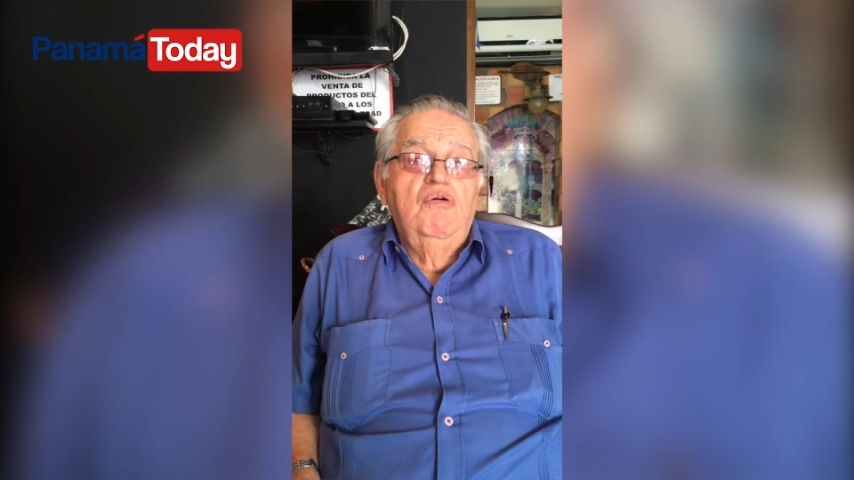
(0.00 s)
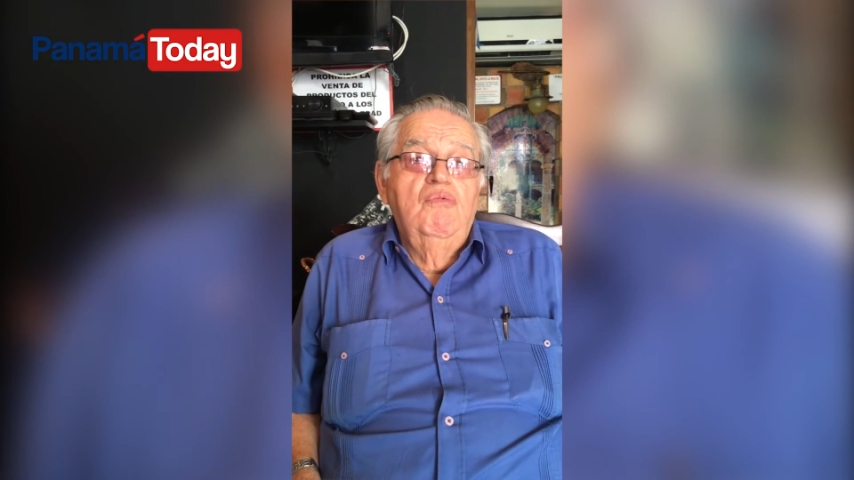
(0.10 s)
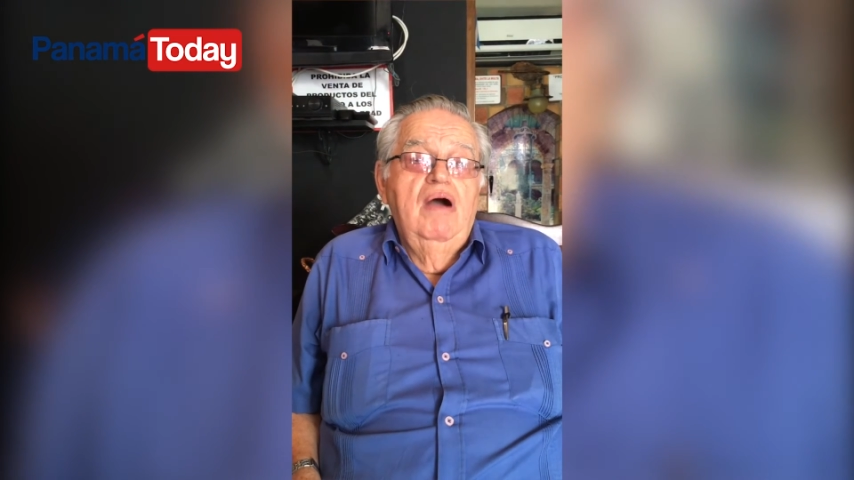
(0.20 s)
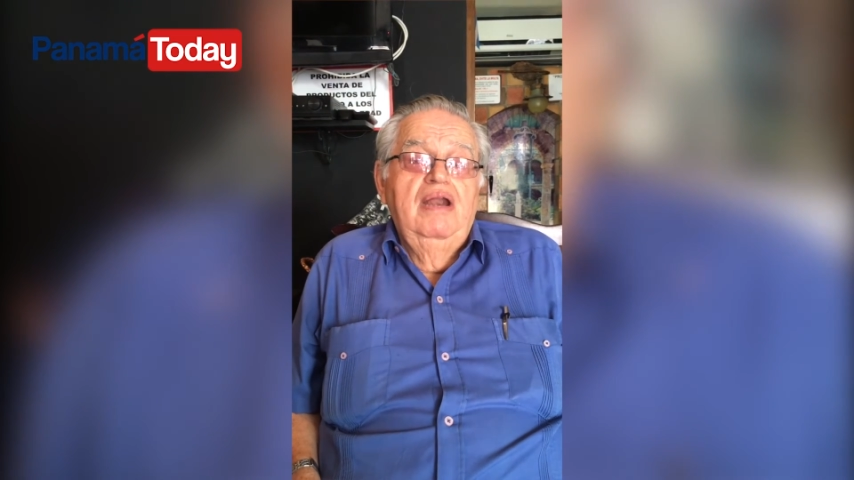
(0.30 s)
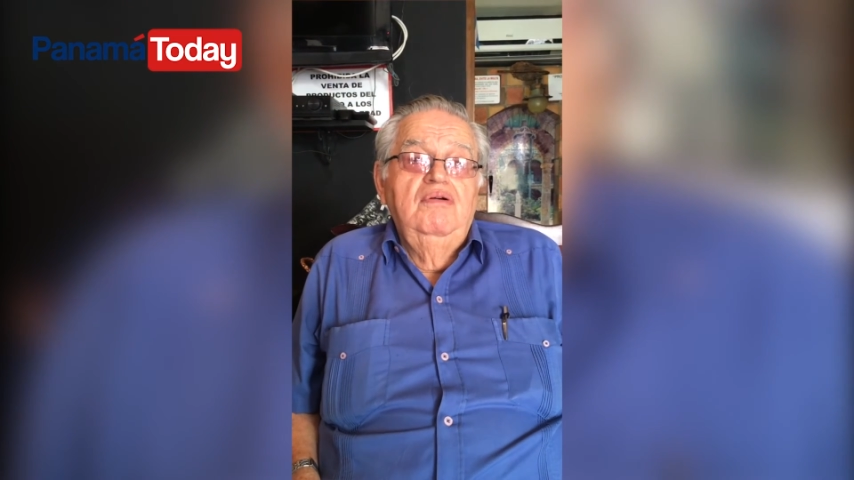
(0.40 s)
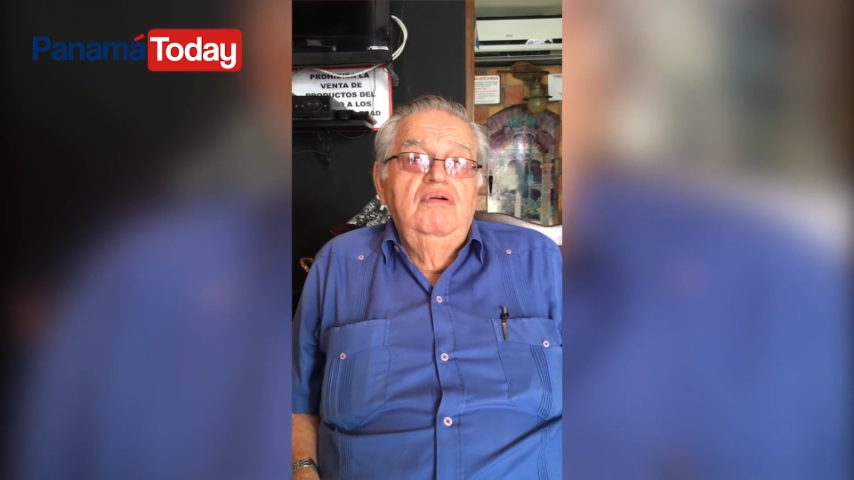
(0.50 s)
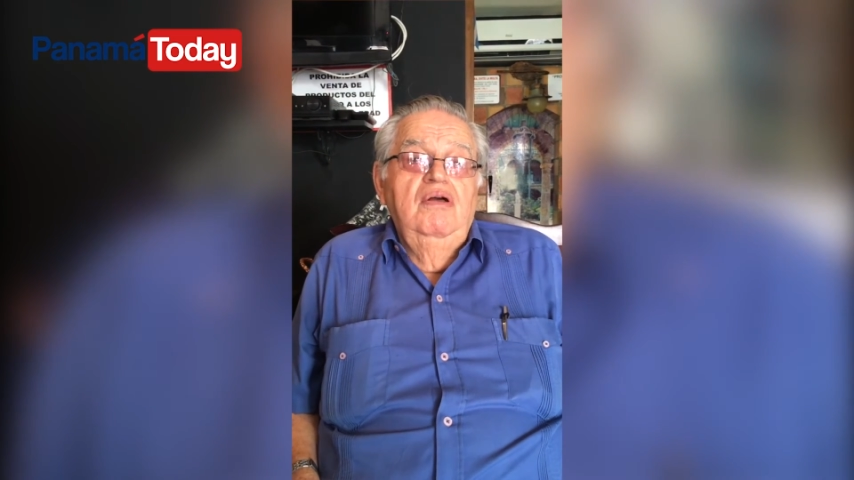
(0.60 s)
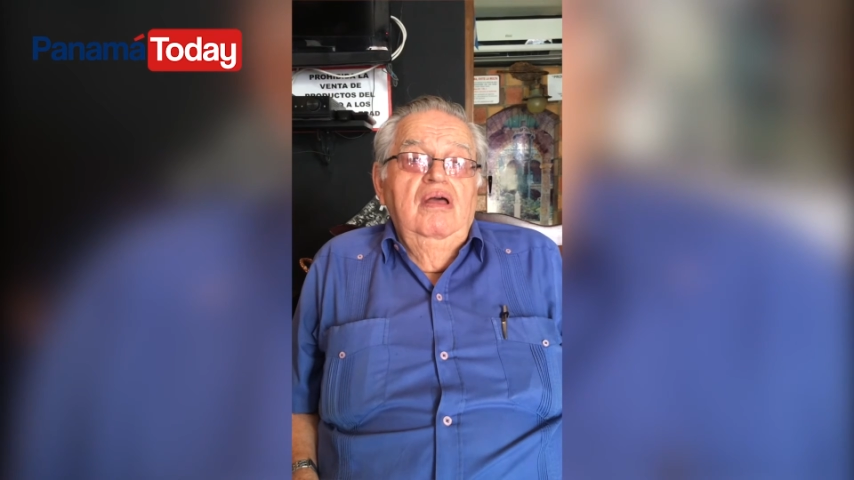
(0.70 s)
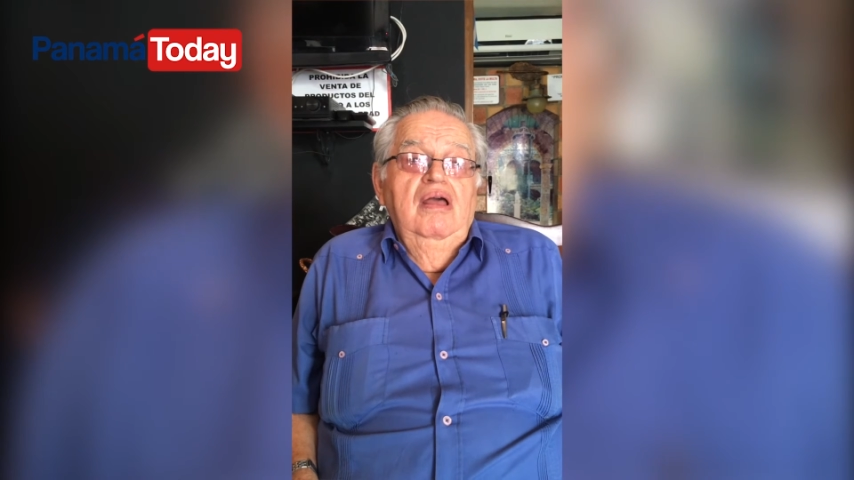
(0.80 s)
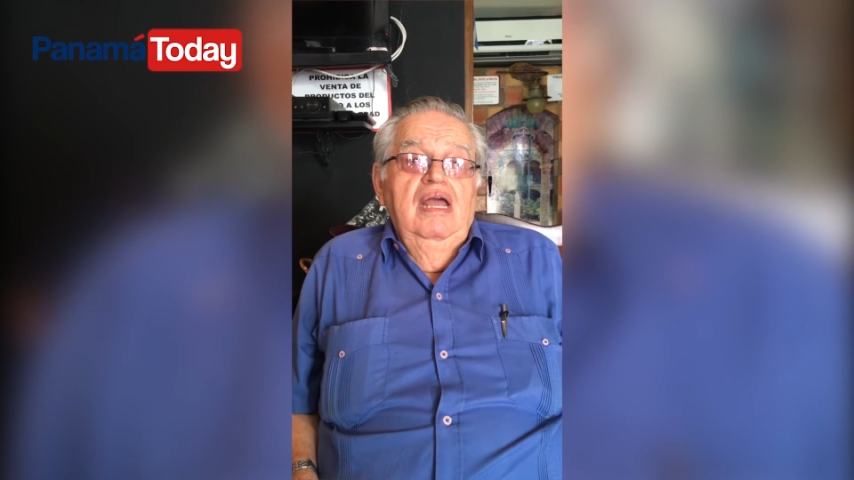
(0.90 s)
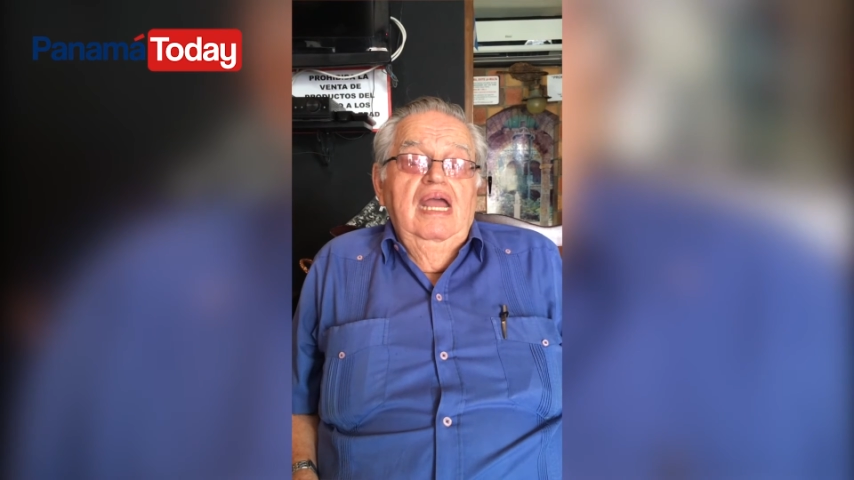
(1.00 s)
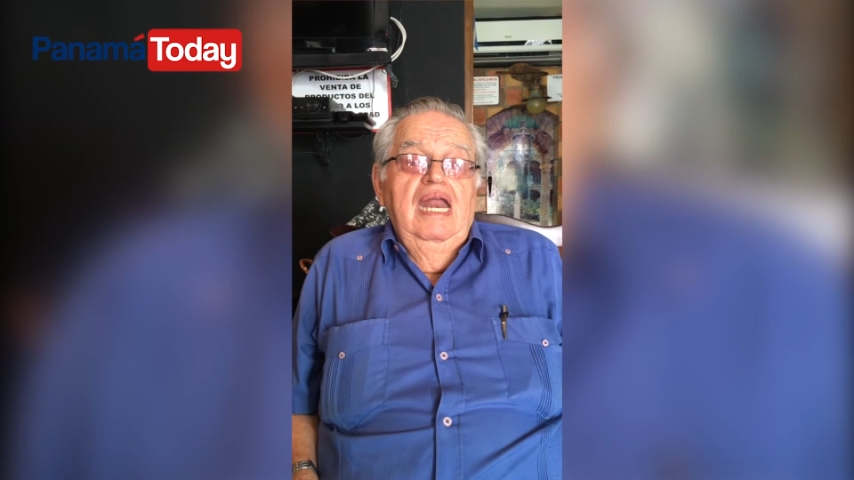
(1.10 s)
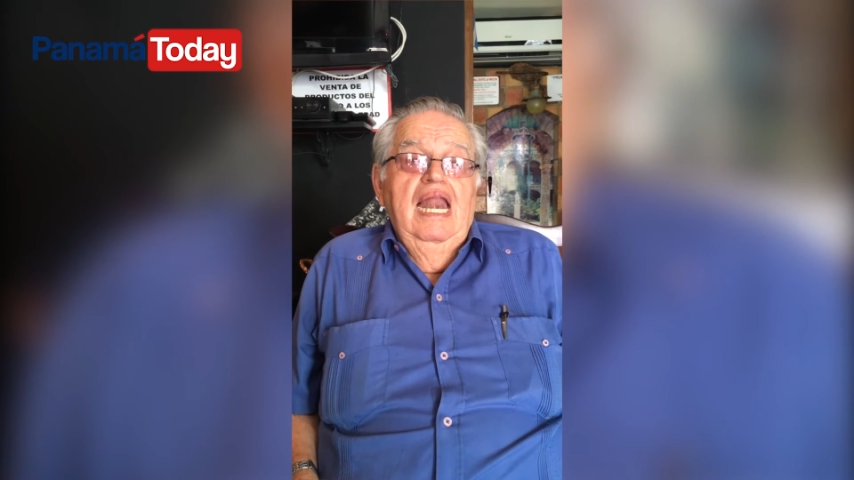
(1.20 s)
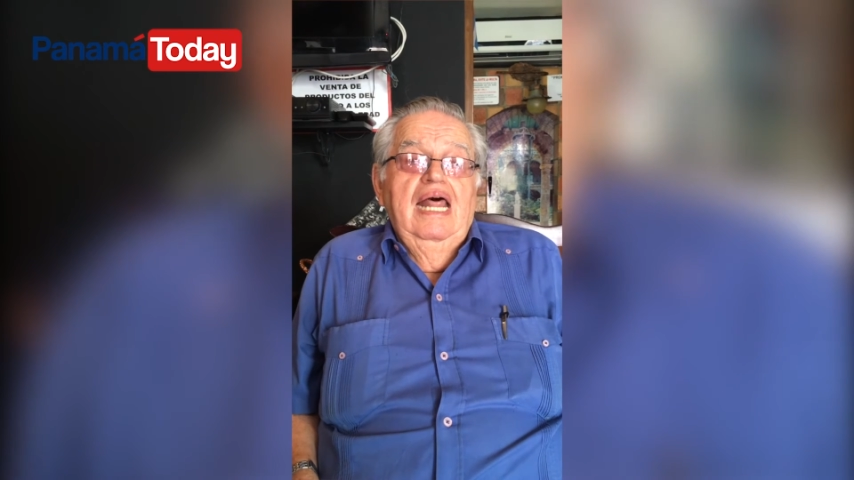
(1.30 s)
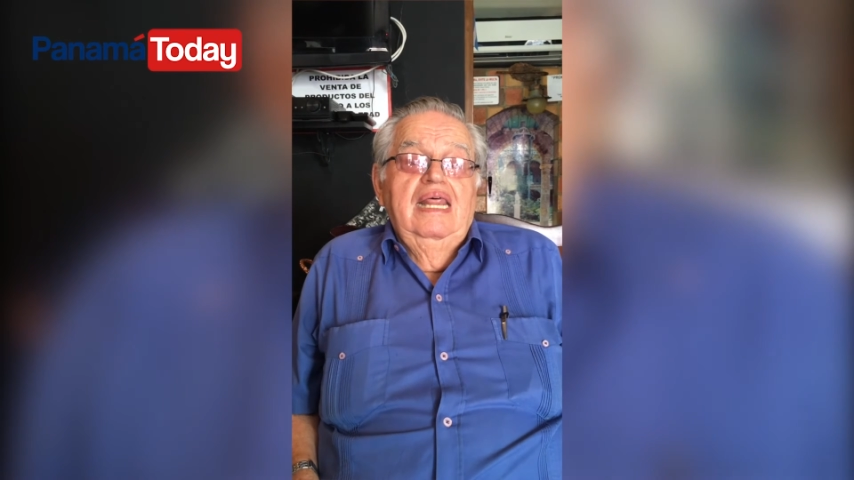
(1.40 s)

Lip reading: Also, after the